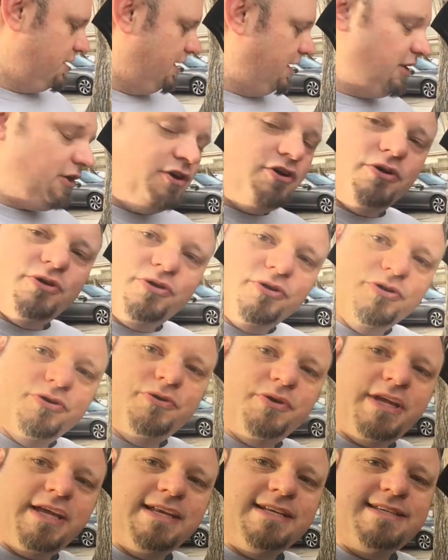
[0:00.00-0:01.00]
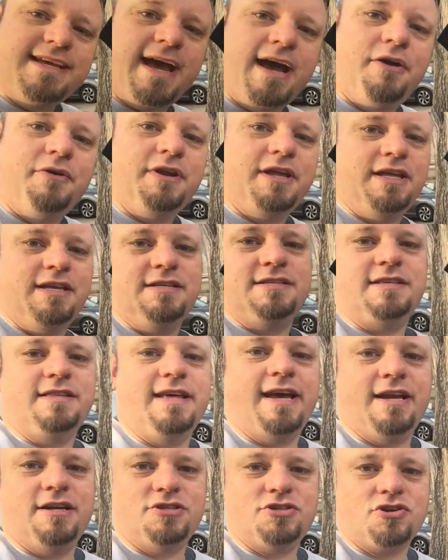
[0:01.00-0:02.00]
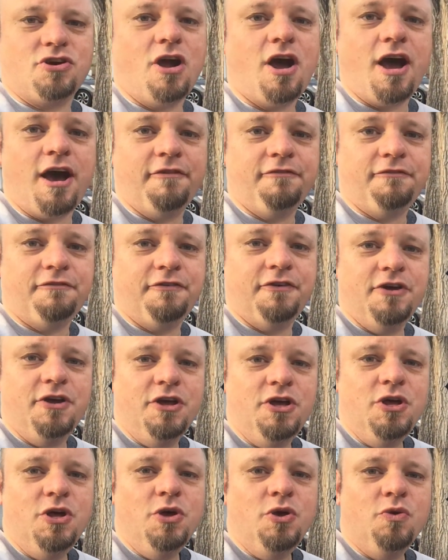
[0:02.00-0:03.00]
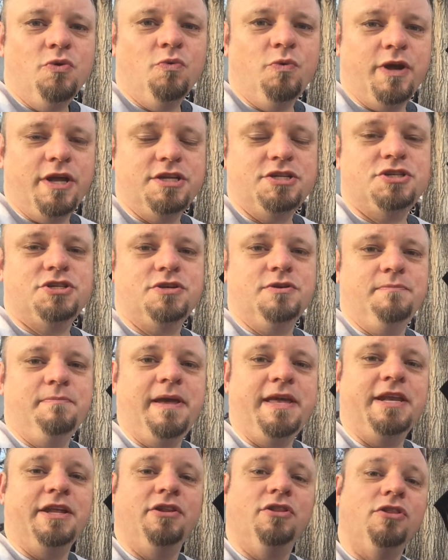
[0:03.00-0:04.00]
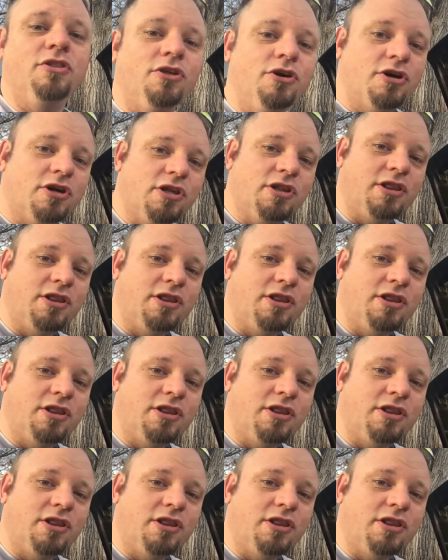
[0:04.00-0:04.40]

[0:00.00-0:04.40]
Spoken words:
including down into that trough, which made it look